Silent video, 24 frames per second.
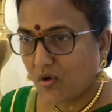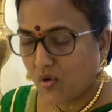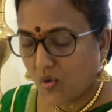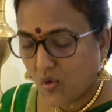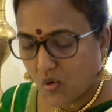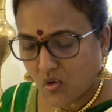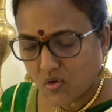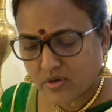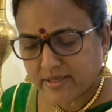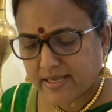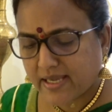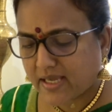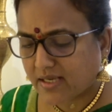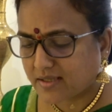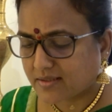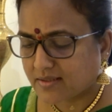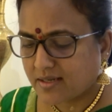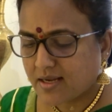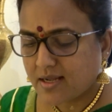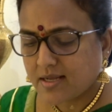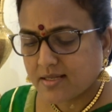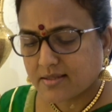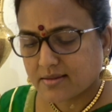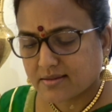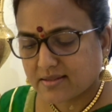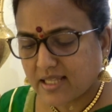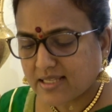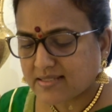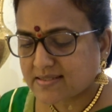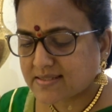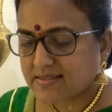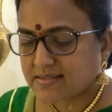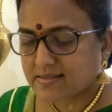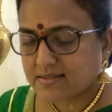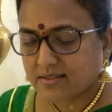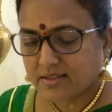O king,
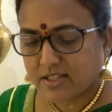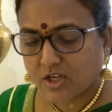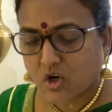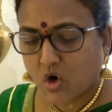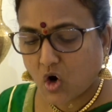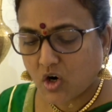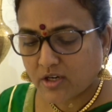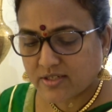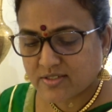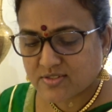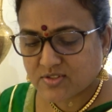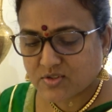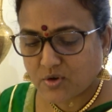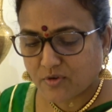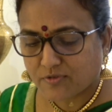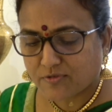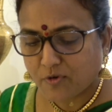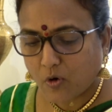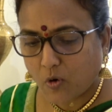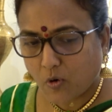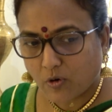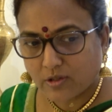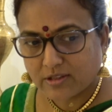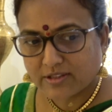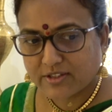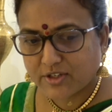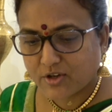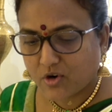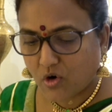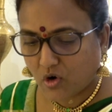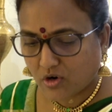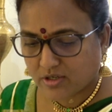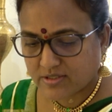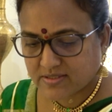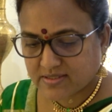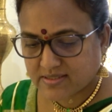thus the goddess of all the
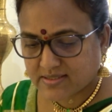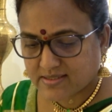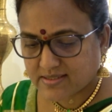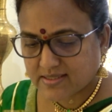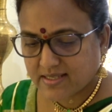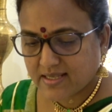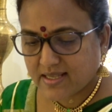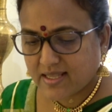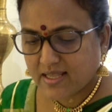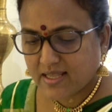gods,